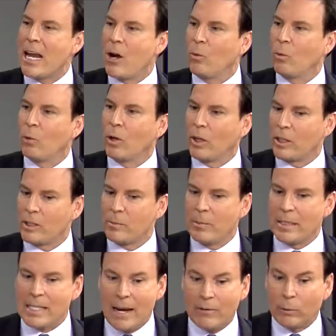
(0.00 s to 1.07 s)
how it works
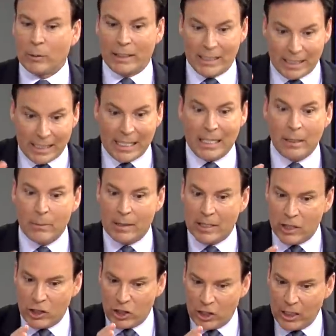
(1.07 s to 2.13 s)
because I haven't really seen the
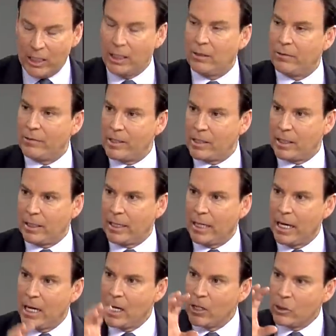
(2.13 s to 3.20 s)
machine physically.
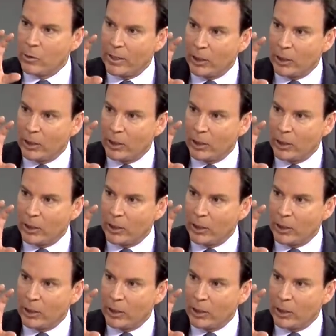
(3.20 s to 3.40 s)
So